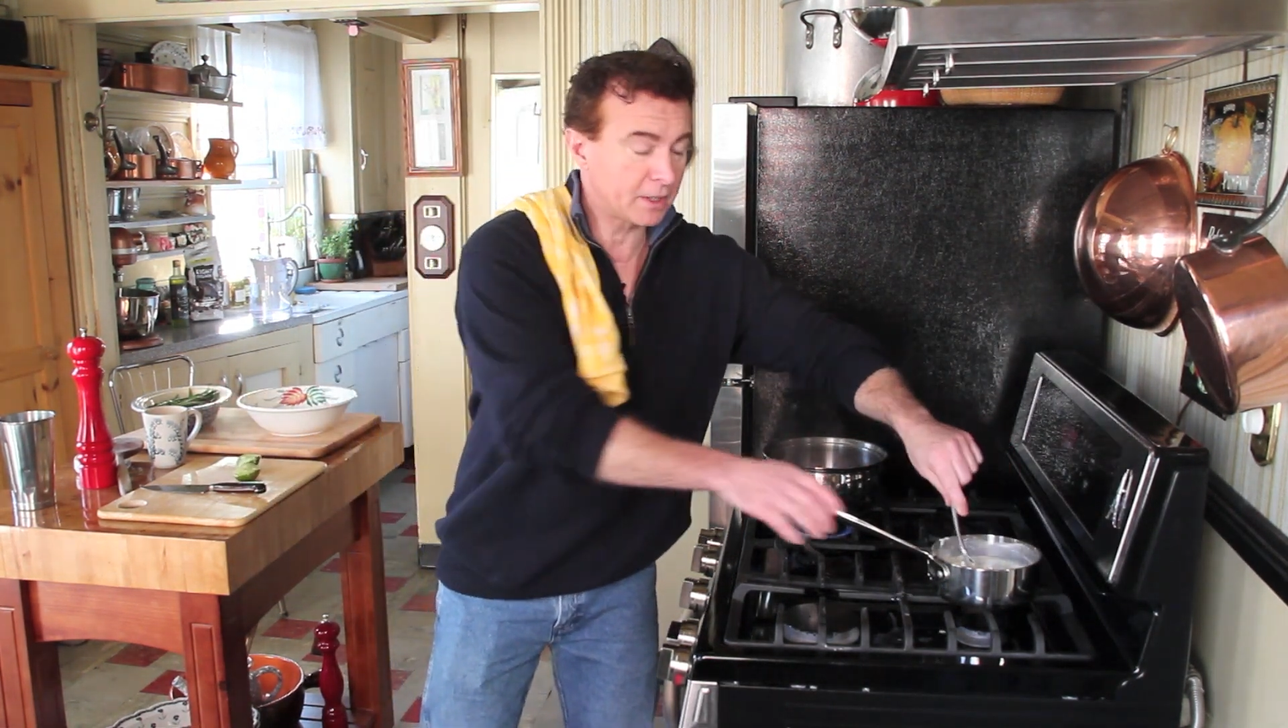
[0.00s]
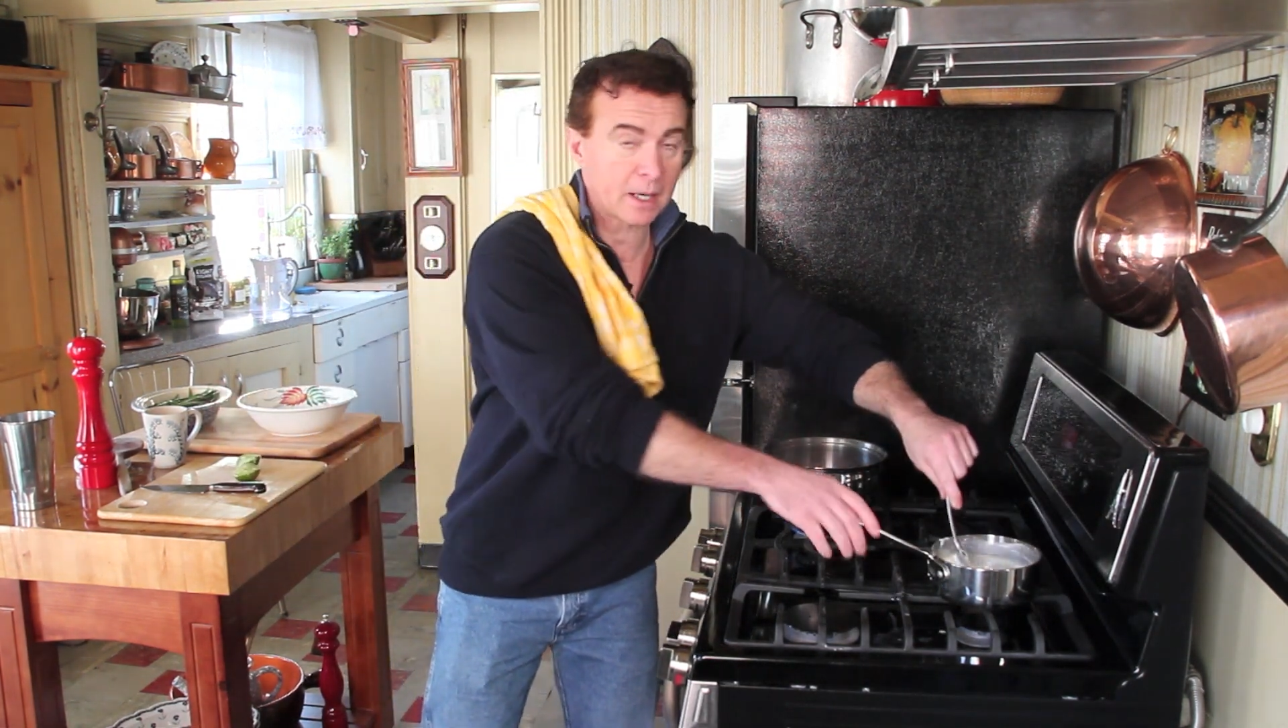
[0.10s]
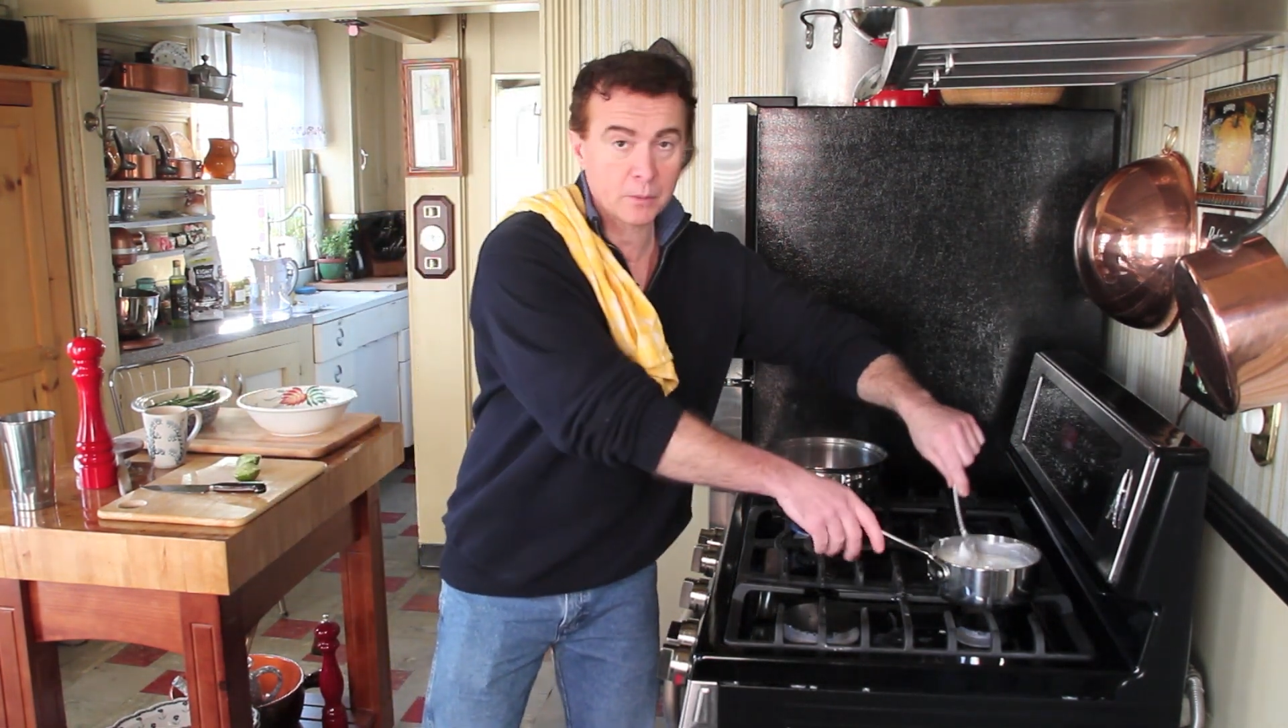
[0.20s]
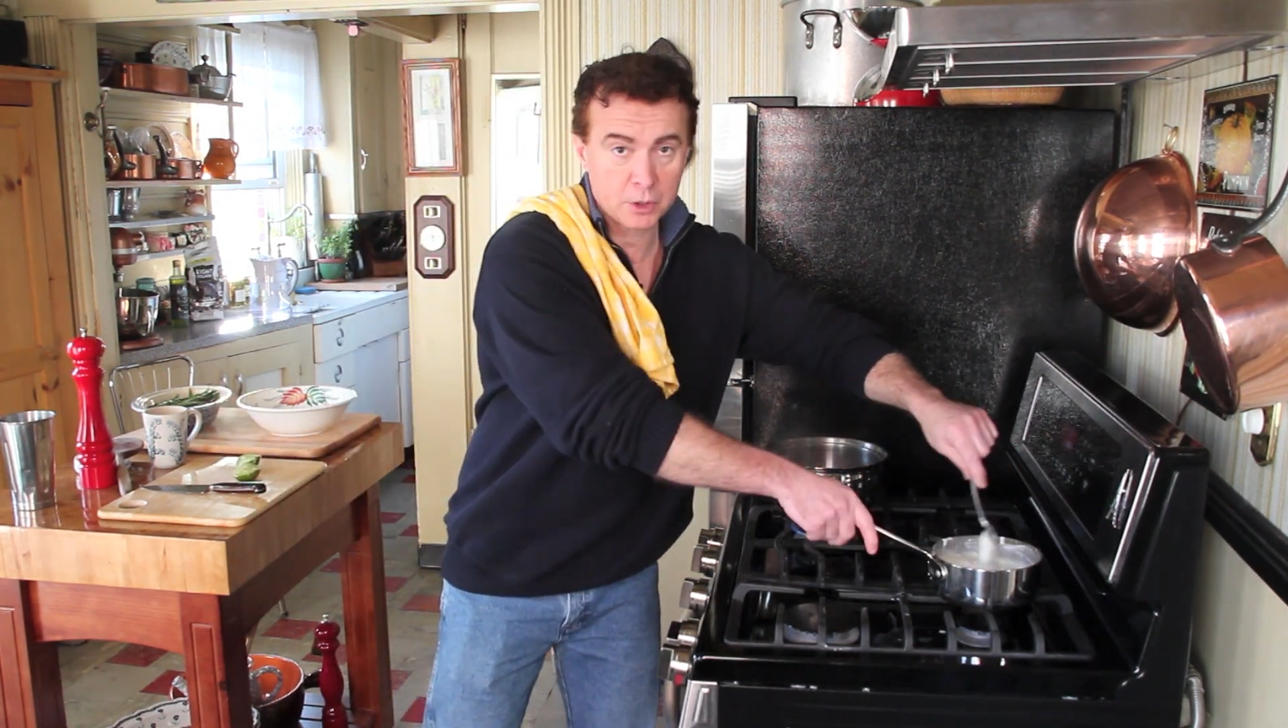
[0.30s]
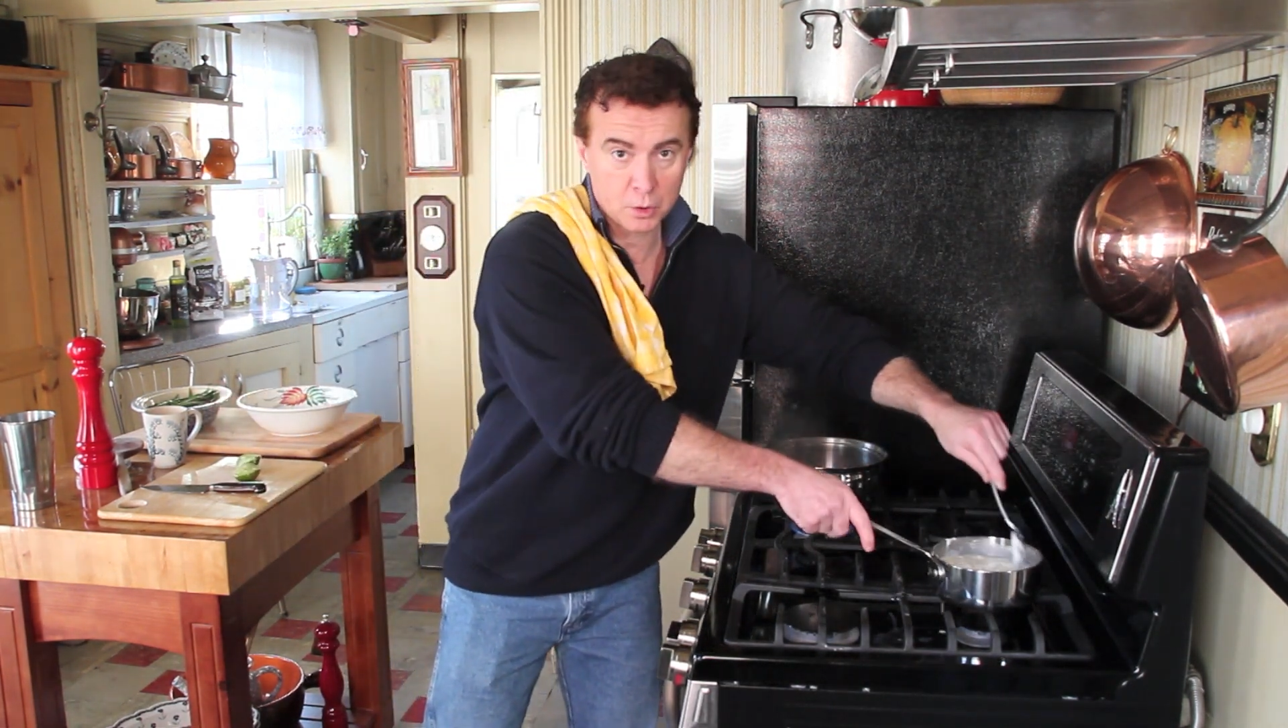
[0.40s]

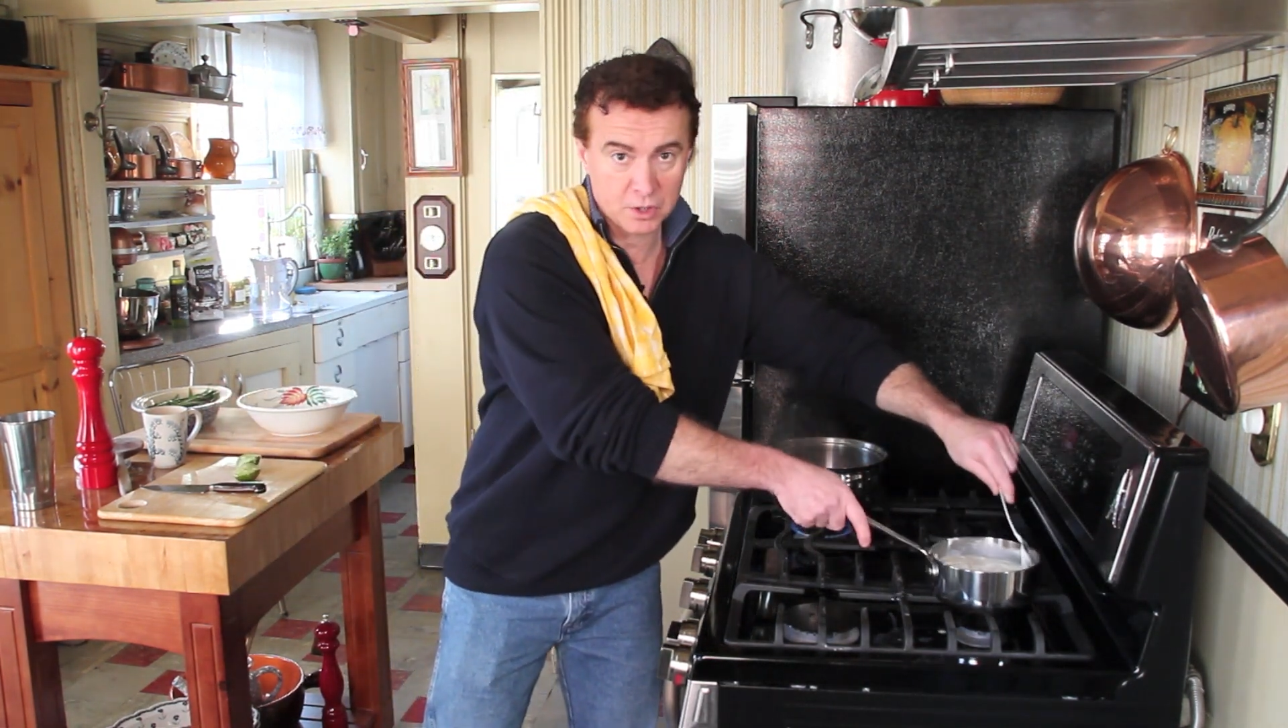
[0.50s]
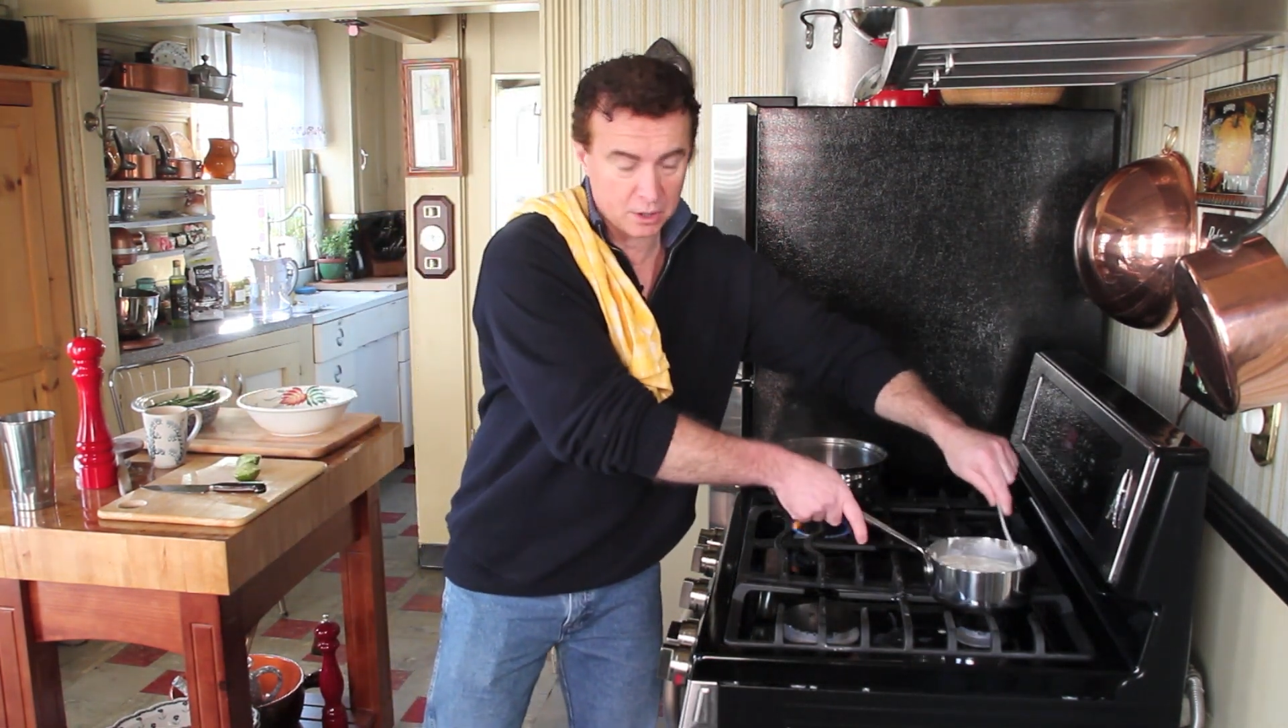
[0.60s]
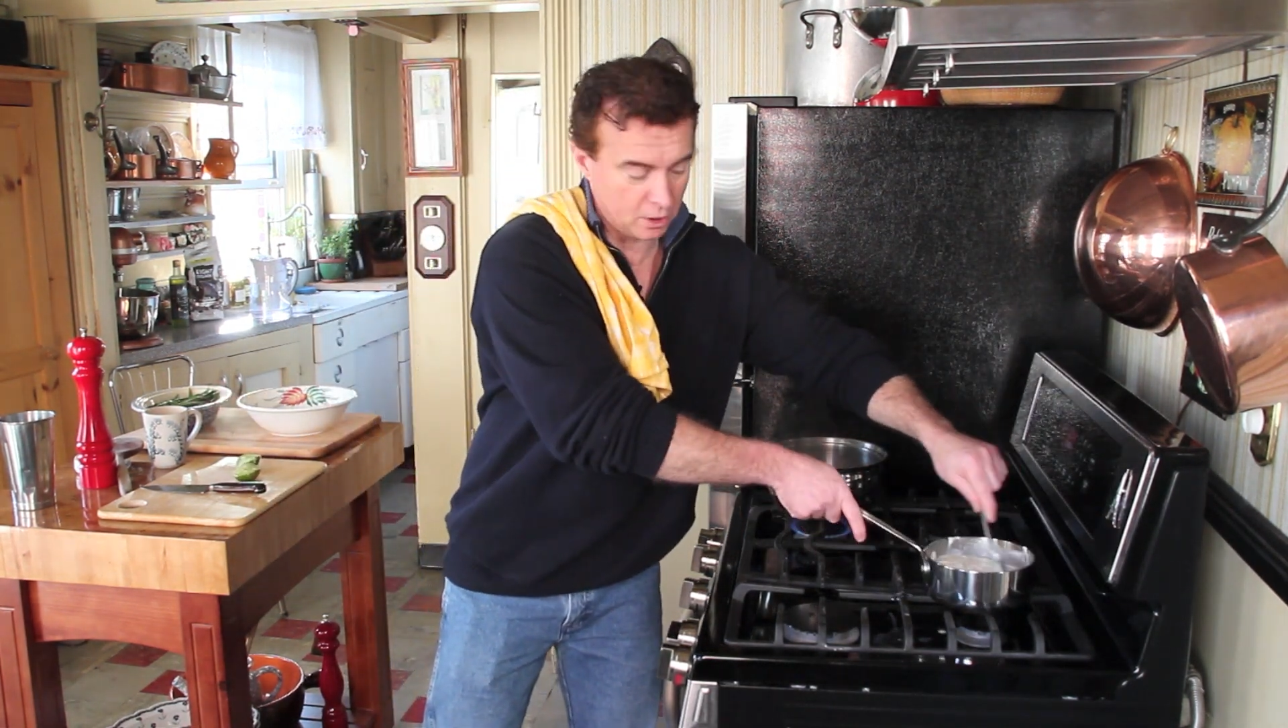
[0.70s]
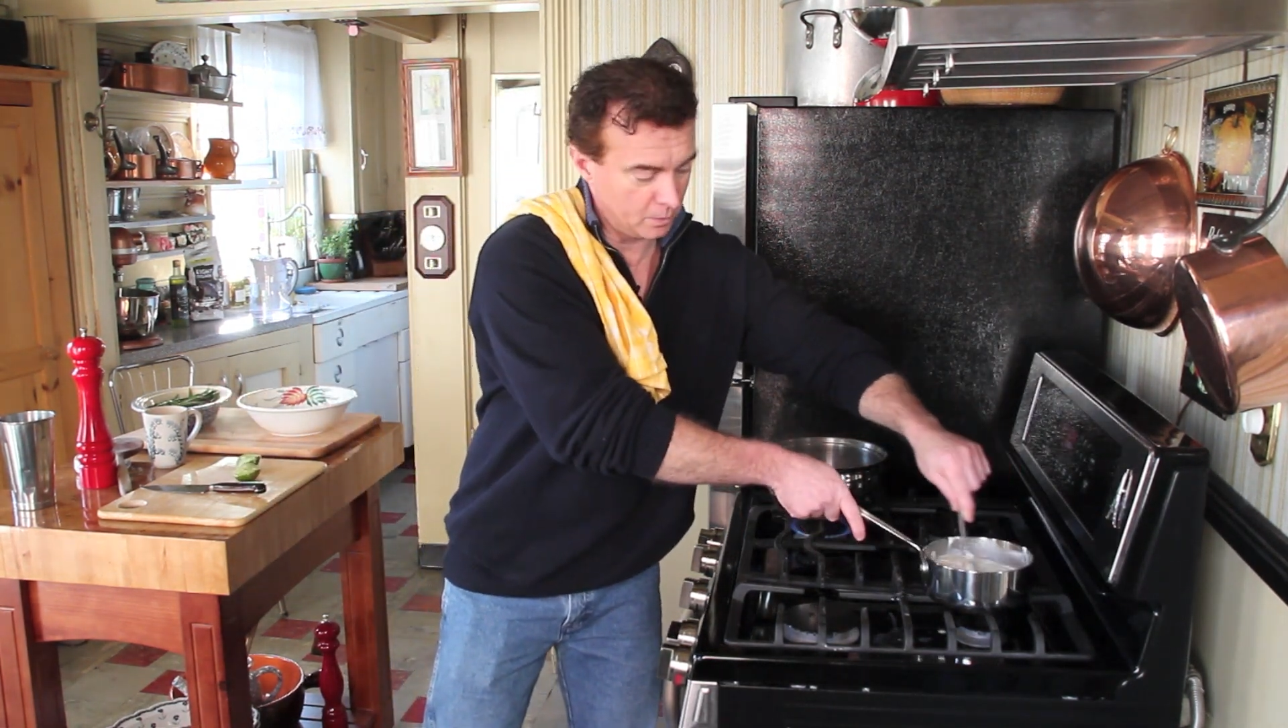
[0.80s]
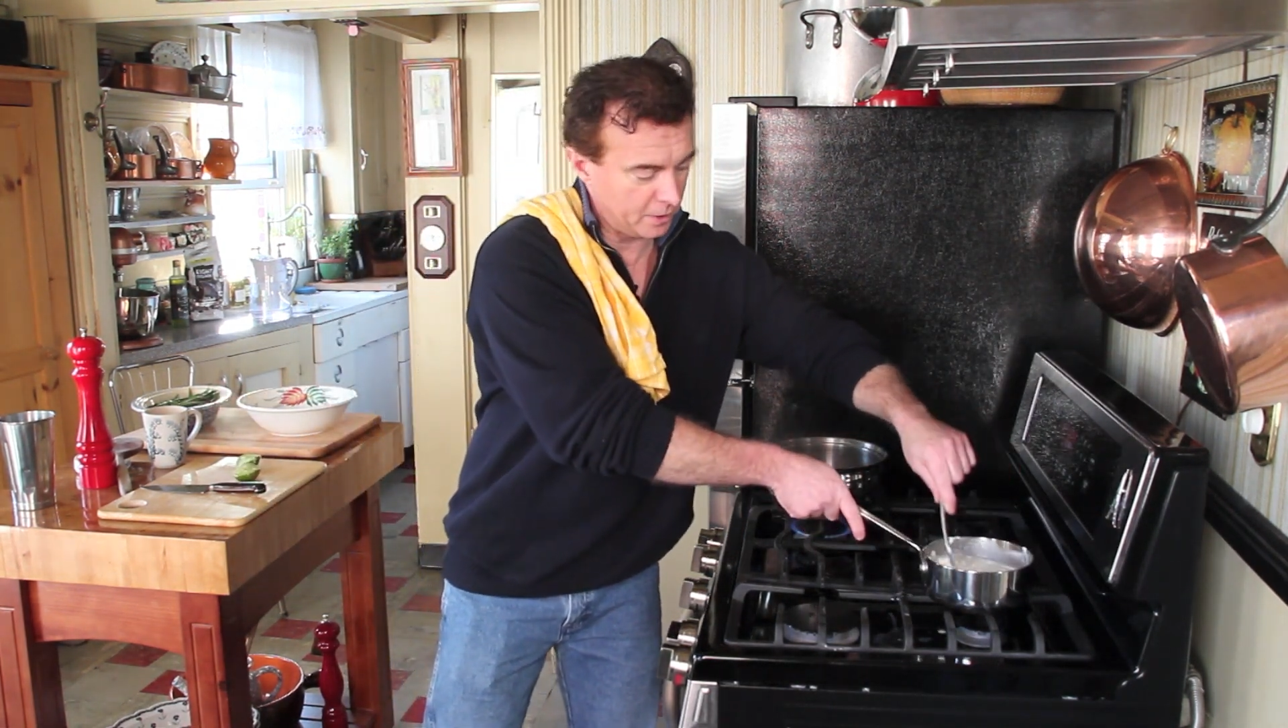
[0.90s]
that reduce a
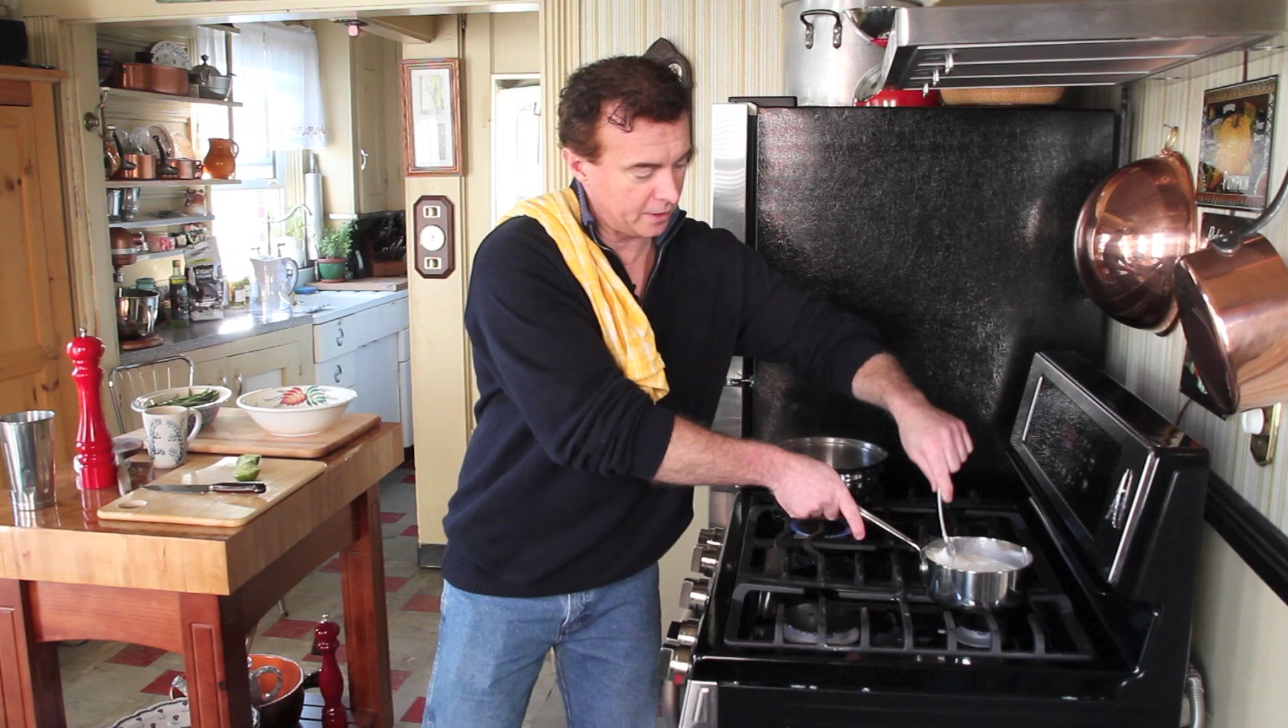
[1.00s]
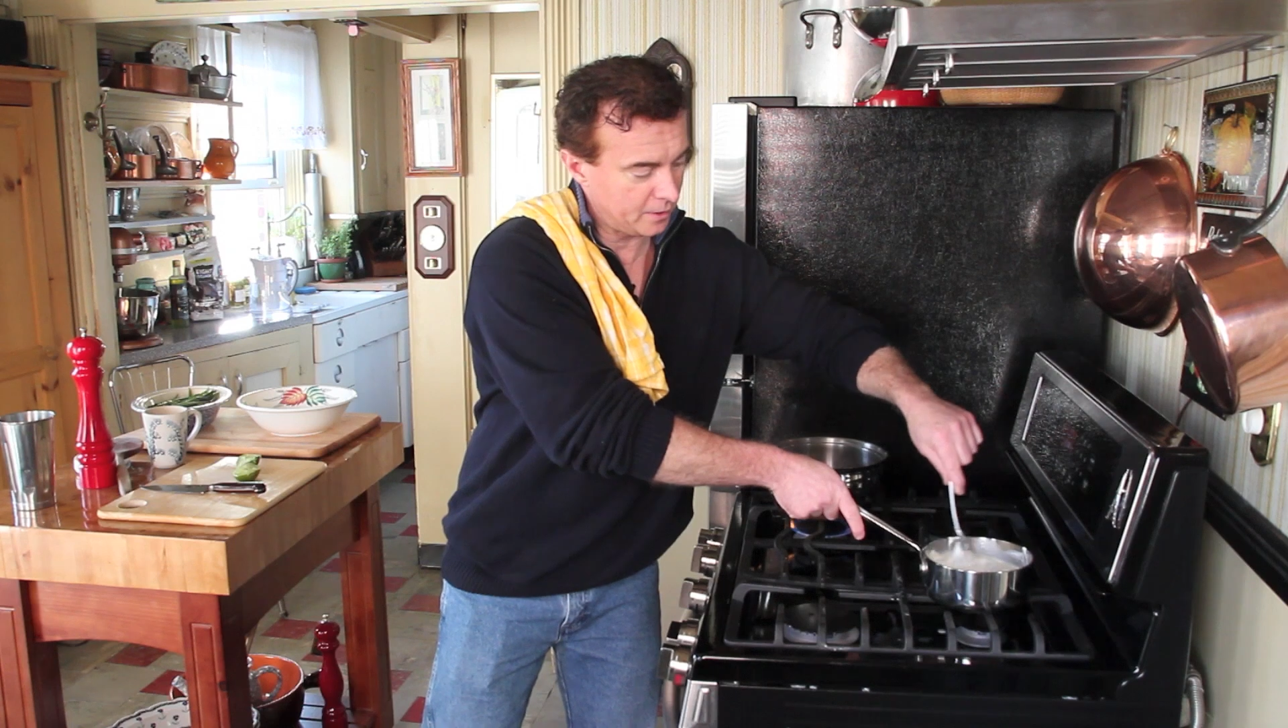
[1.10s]
little bit